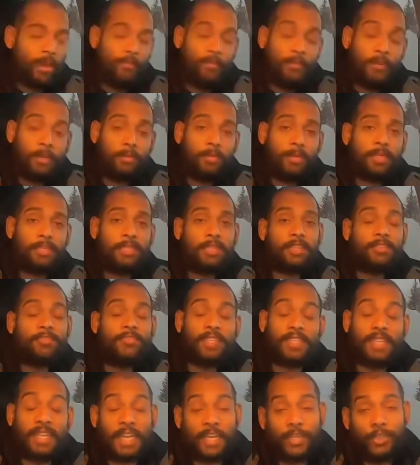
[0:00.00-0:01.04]
find myself
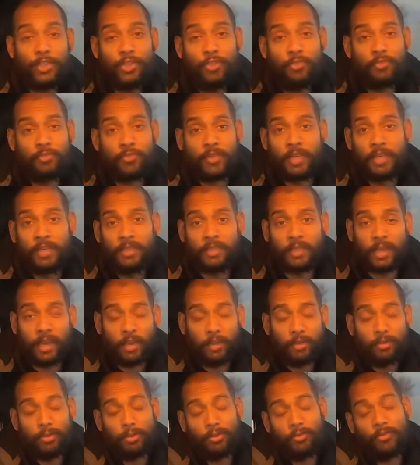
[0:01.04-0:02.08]
in SUVs. I
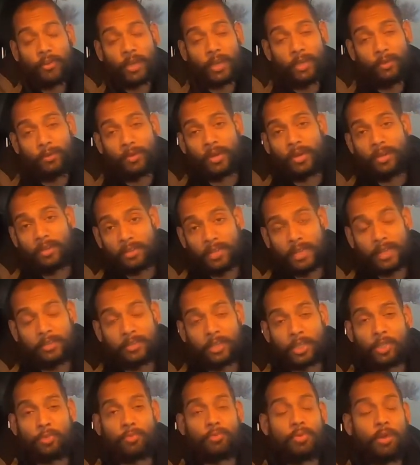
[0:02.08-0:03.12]
don't know if anyone else has
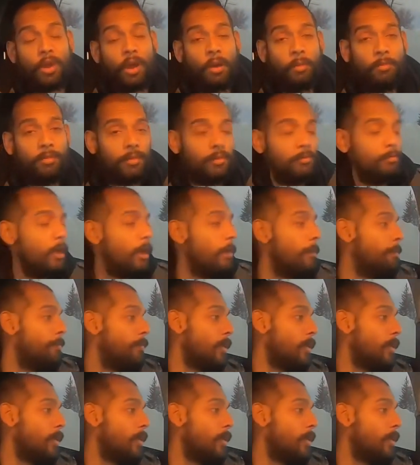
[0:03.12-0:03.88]
this problem,